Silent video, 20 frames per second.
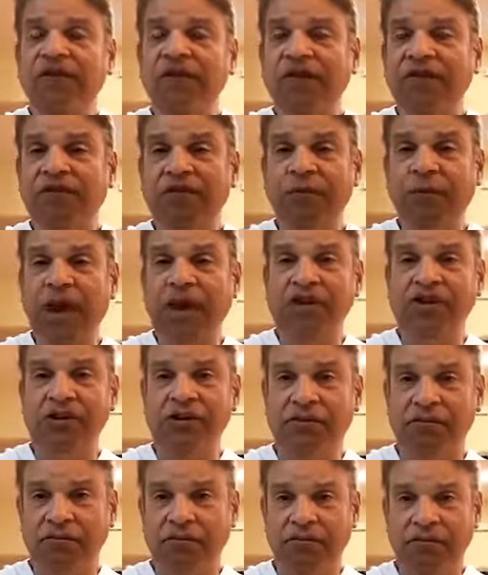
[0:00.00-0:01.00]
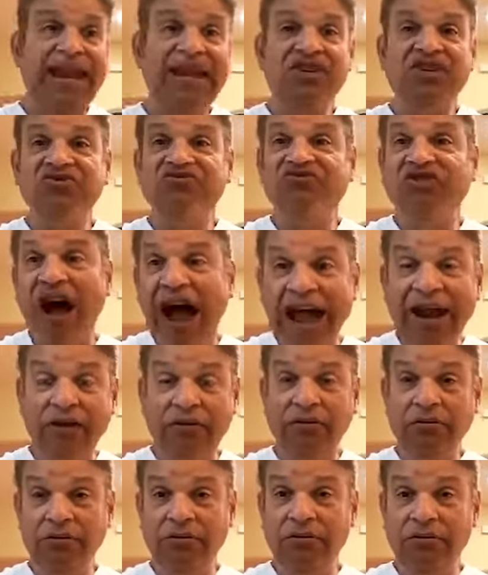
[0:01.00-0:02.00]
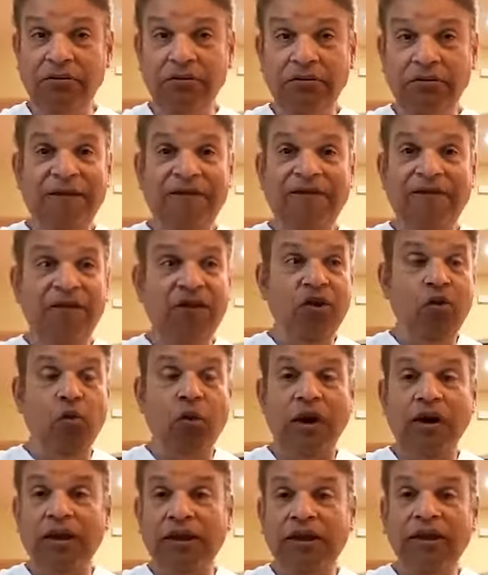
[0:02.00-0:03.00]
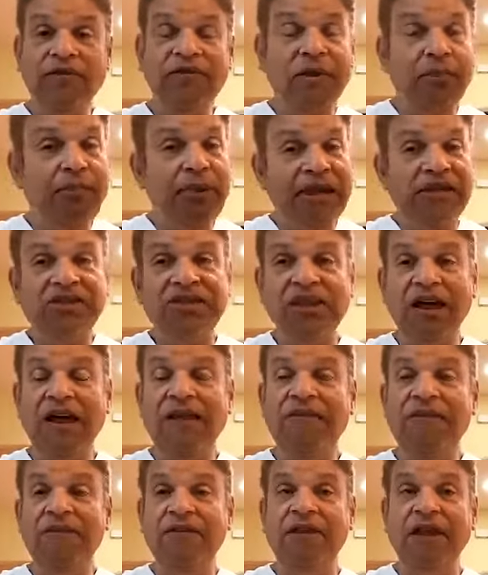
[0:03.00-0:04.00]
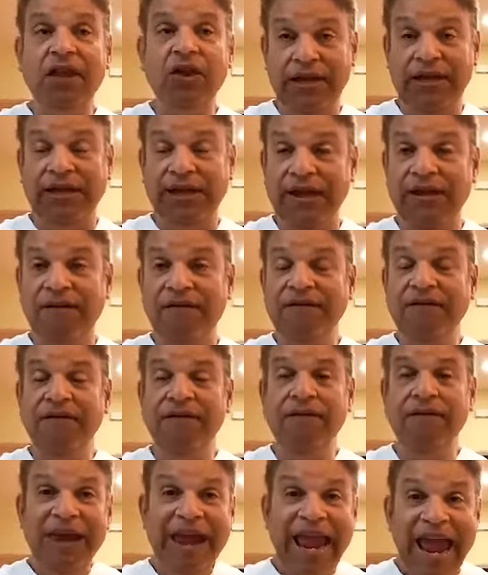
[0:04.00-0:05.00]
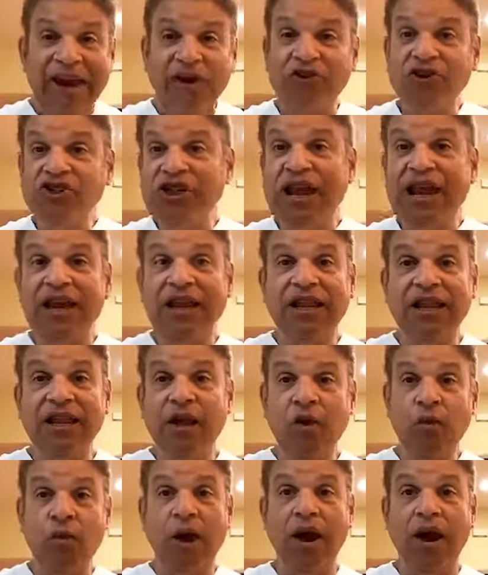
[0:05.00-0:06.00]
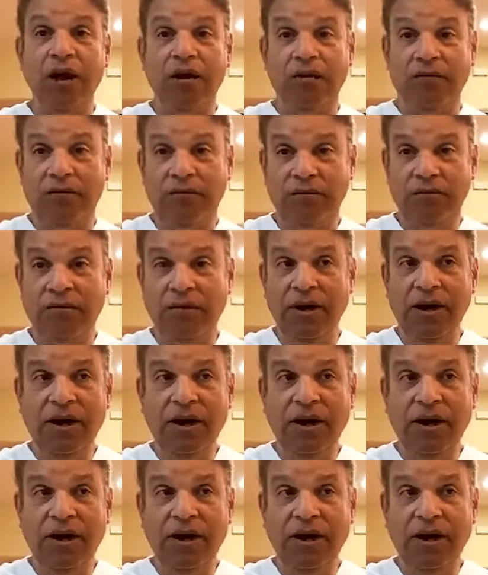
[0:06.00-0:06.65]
off information. And it's vital, if you want to live the best life you can live, to be energetically aware,